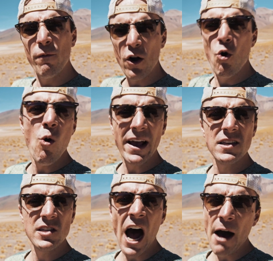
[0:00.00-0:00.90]
of a quick
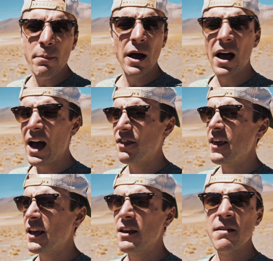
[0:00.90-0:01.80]
stop, I
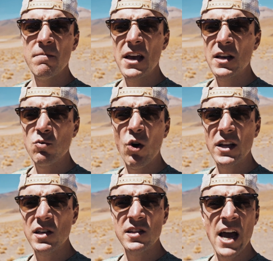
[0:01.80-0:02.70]
think, is what
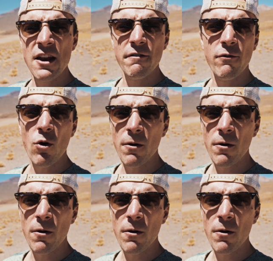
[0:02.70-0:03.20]
it's intended for.